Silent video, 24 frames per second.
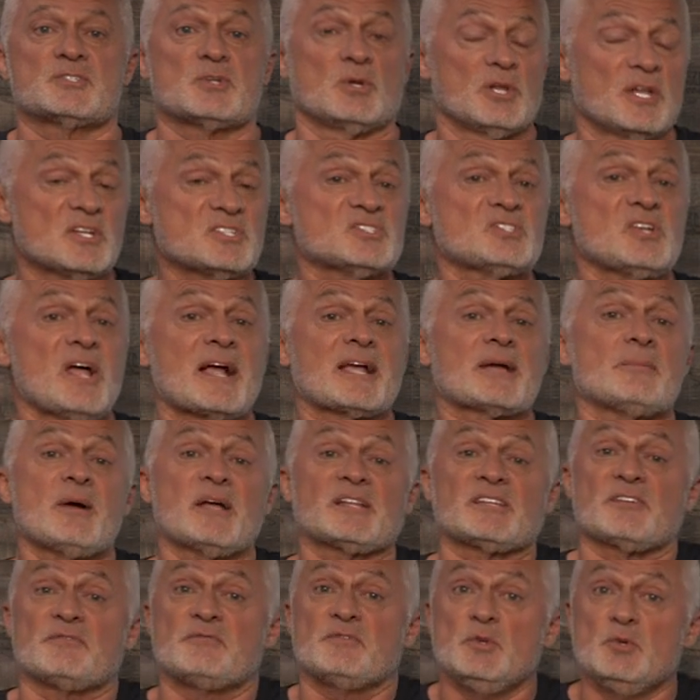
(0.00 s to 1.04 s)
So let's talk
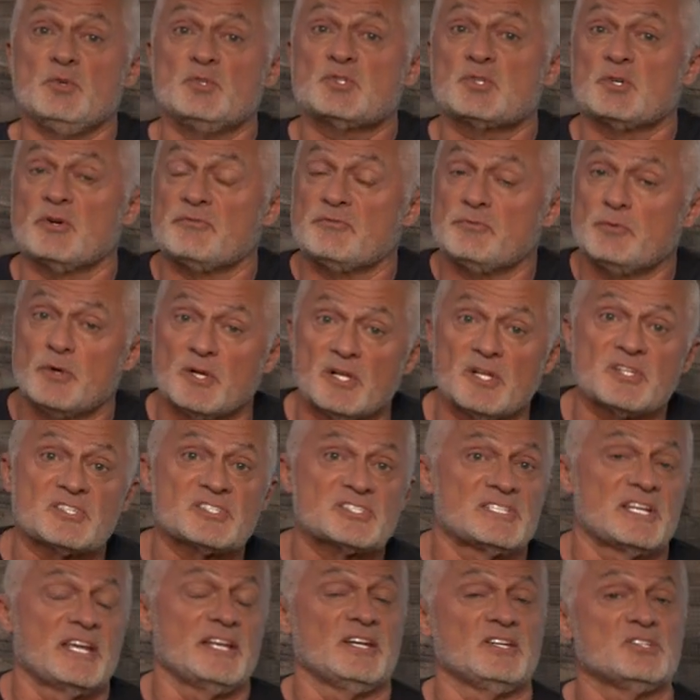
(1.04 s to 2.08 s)
about the future of real
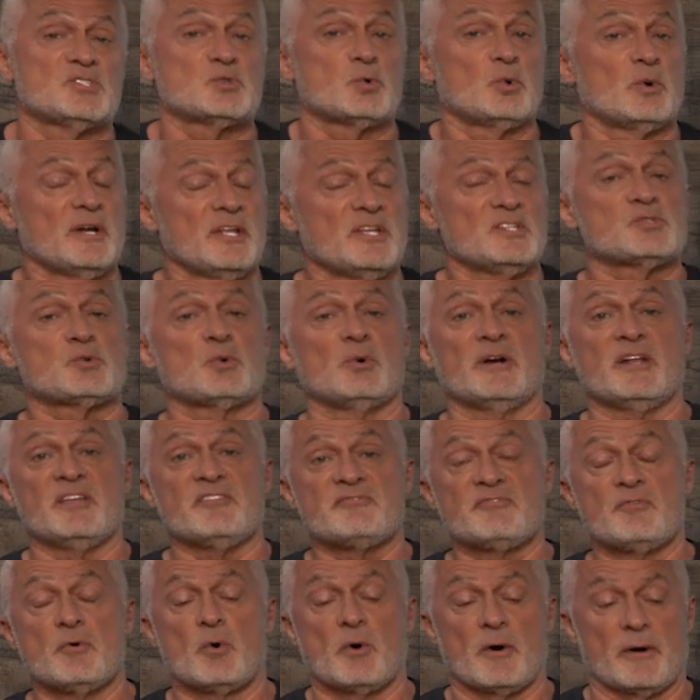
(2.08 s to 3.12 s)
estate in
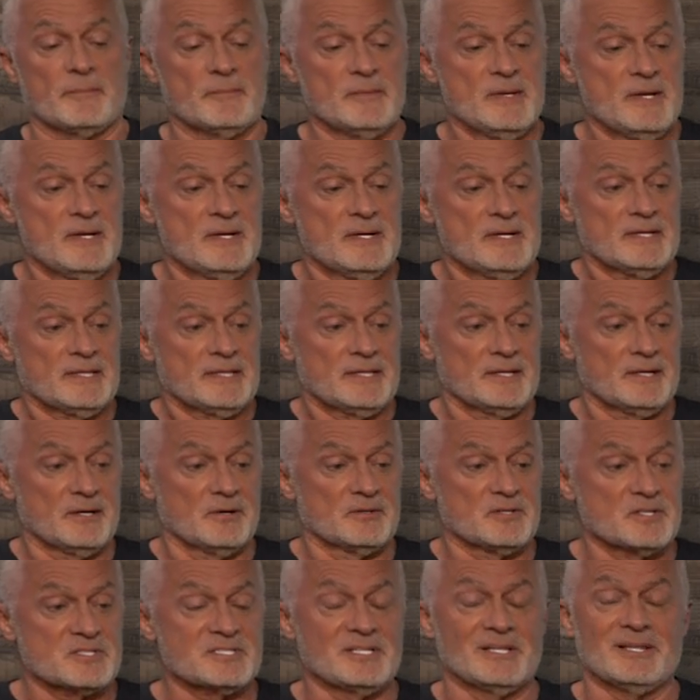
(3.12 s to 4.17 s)
2024. You
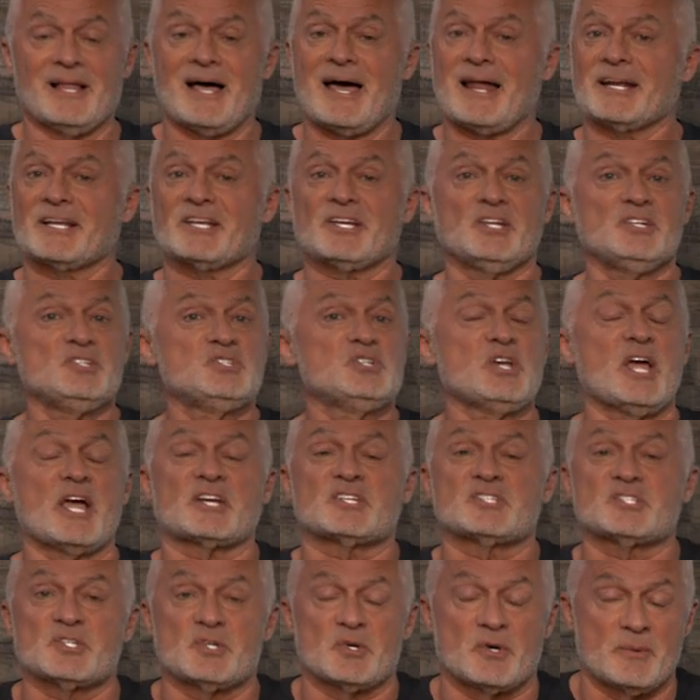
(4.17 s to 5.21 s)
know, there's a lot of
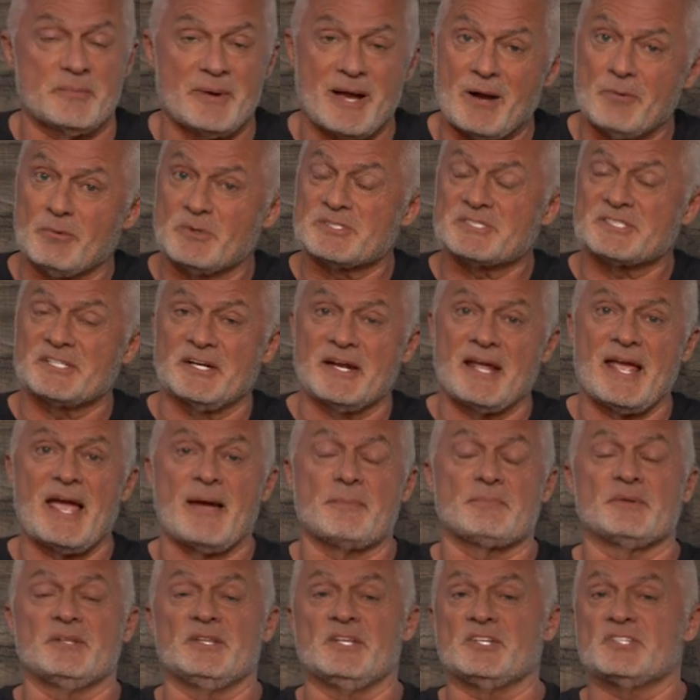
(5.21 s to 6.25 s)
conjecture about what's going to
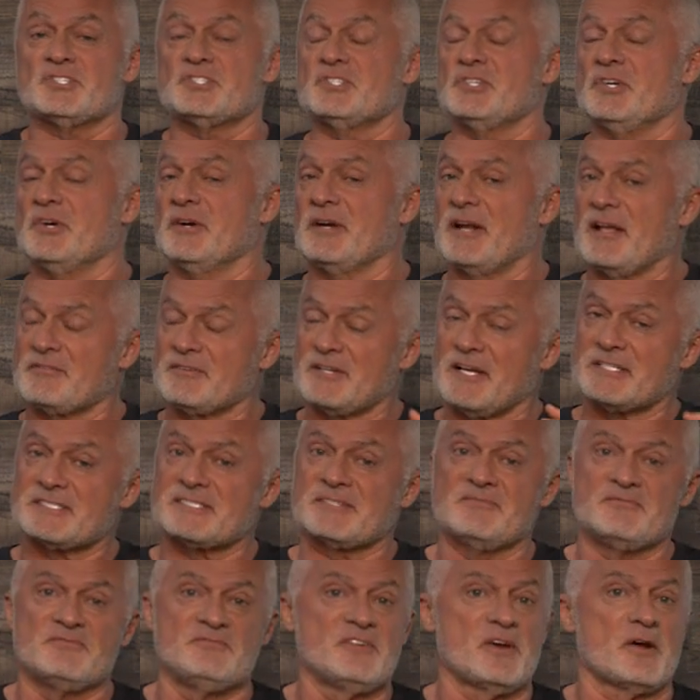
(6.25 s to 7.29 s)
happen this year, and I've got
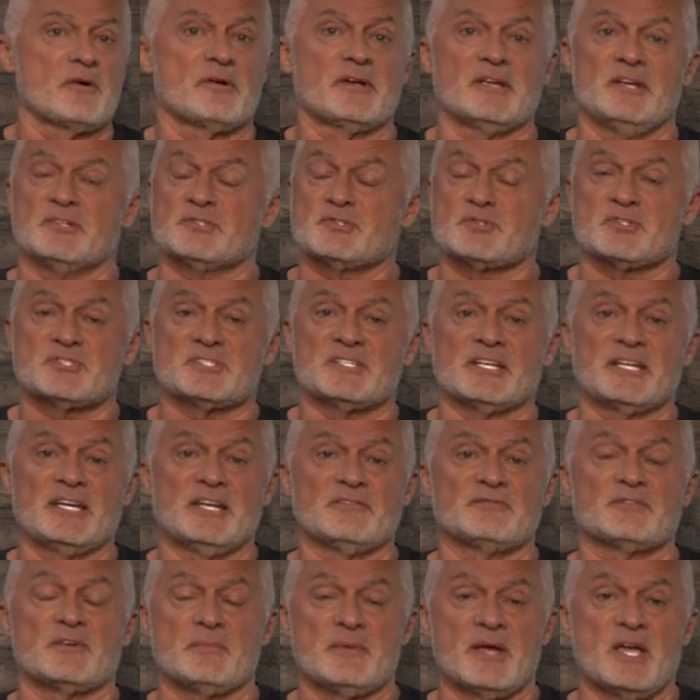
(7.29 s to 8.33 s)
some very interesting
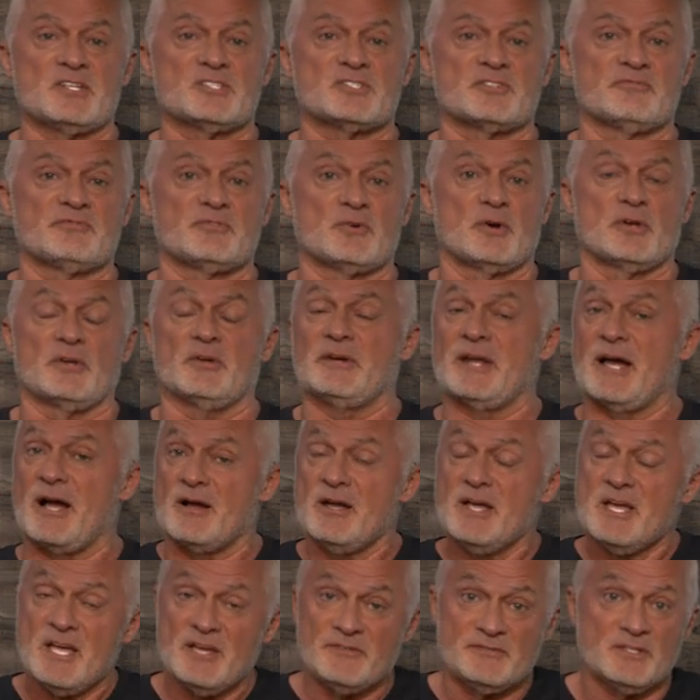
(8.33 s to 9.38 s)
information for you. Now,
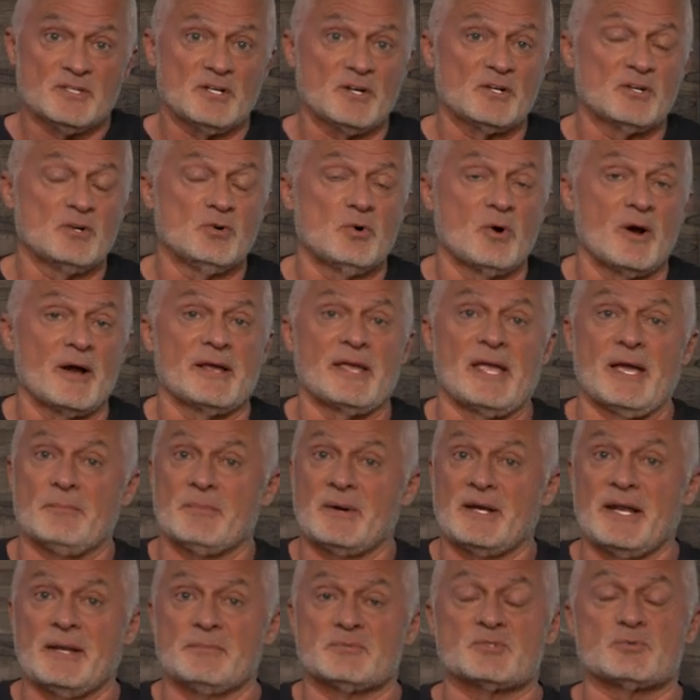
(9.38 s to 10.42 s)
if you don't know who I am,
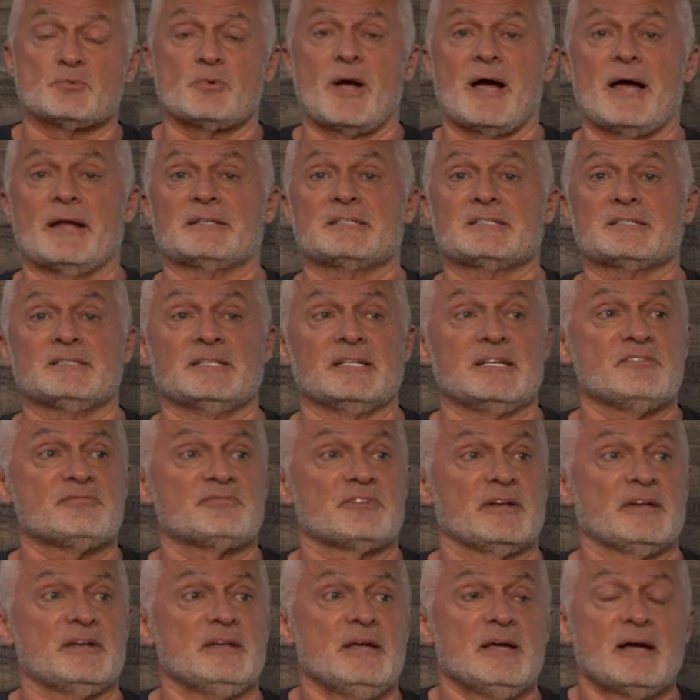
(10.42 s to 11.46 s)
my name is Rod
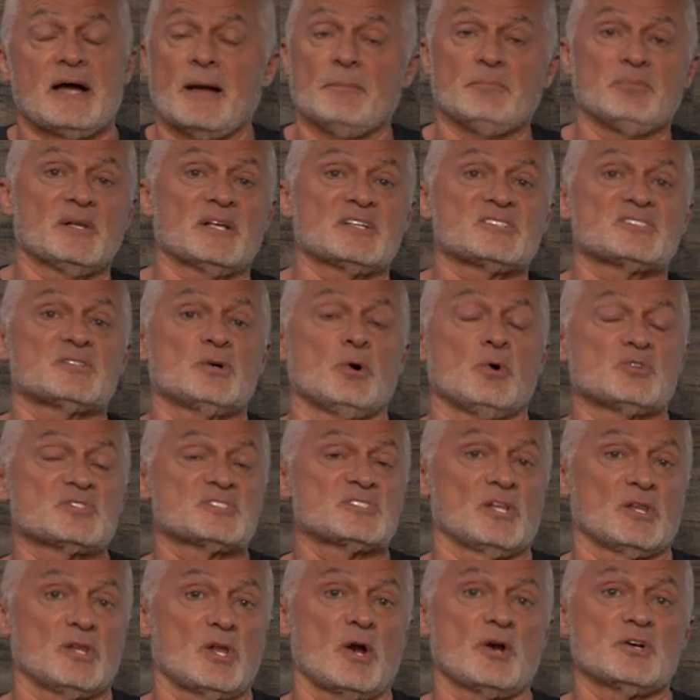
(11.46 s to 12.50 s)
Khleif, and I'm blessed to
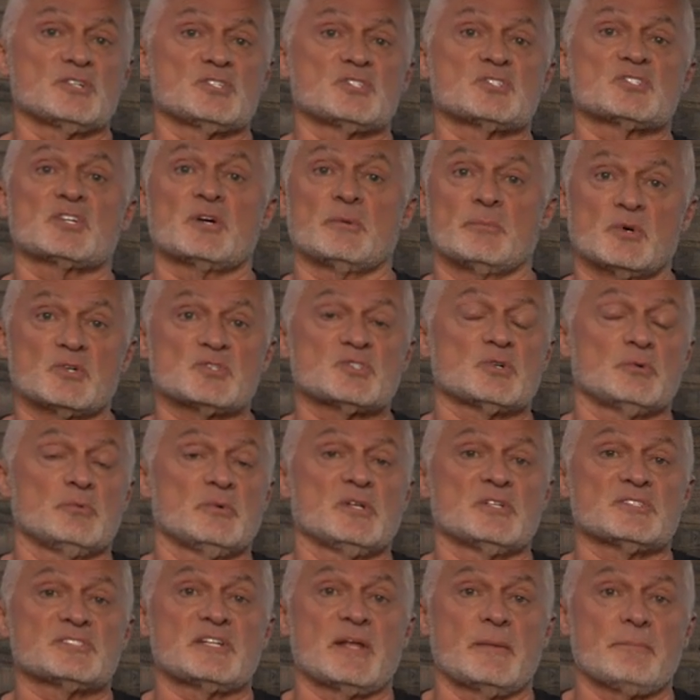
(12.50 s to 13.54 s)
host the largest commercial
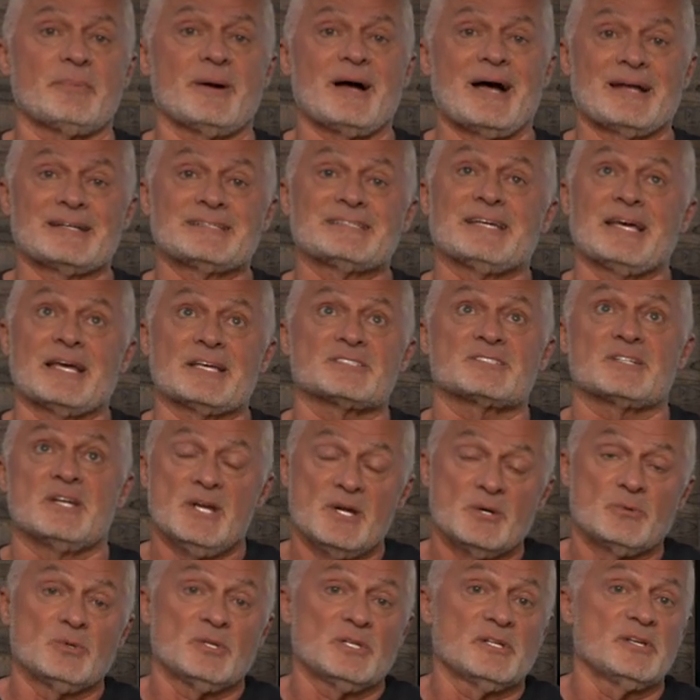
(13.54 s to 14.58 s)
real estate podcast
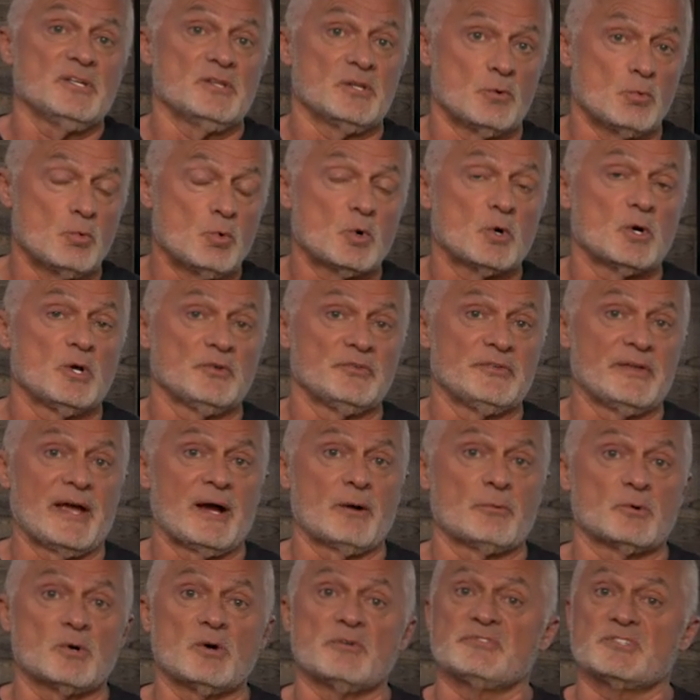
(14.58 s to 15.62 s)
really in the world
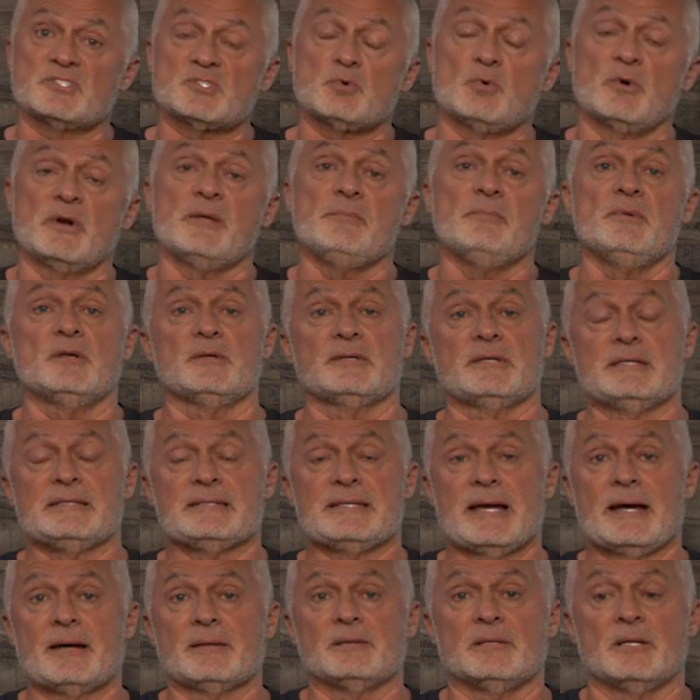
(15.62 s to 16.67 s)
now. We're over 20 million
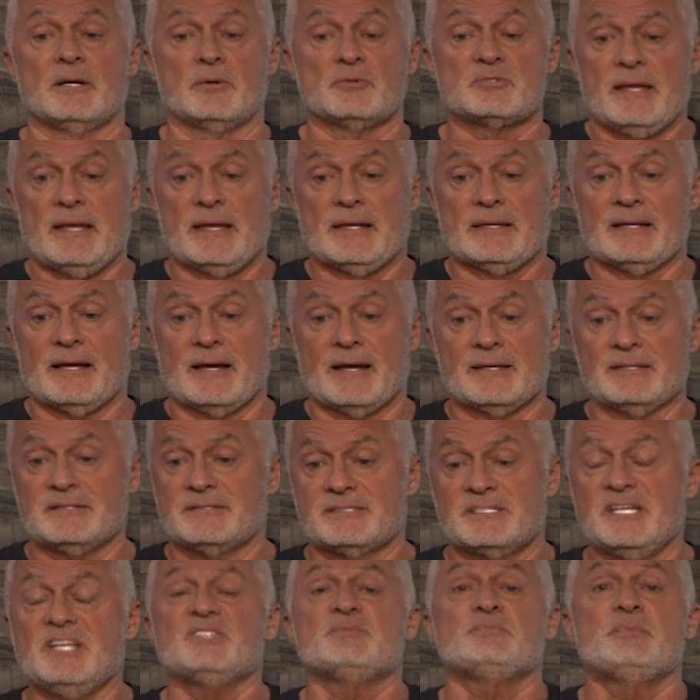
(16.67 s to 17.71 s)
downloads, and I
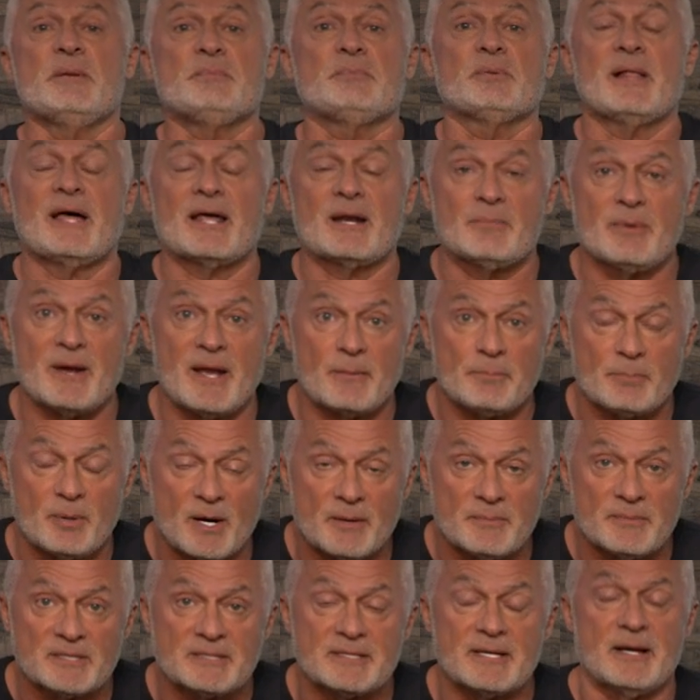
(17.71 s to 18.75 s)
teach people how to buy
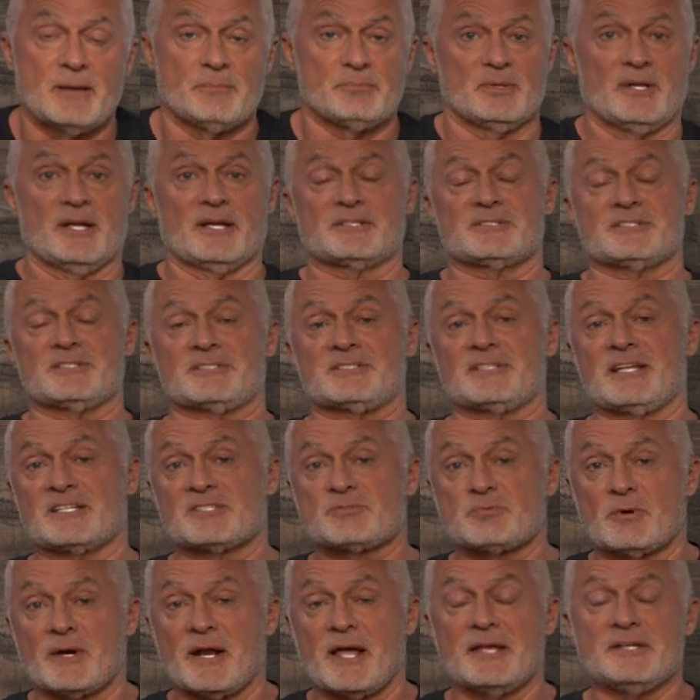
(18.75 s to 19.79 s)
apartment complexes.
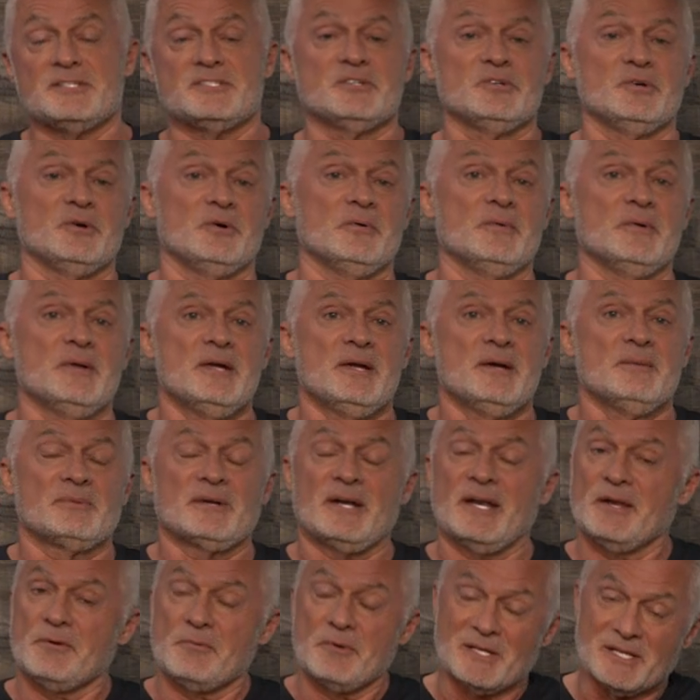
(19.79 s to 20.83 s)
That's what I do.
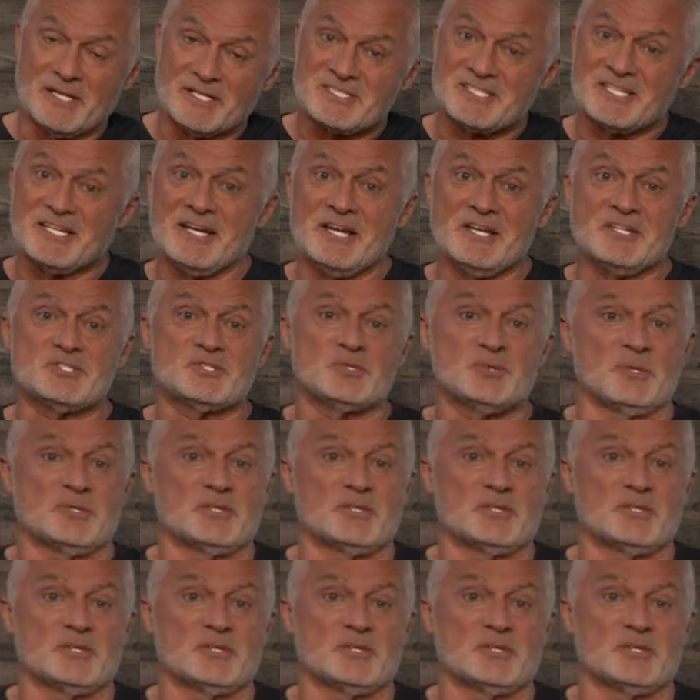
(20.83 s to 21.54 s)
But anyway, let's get into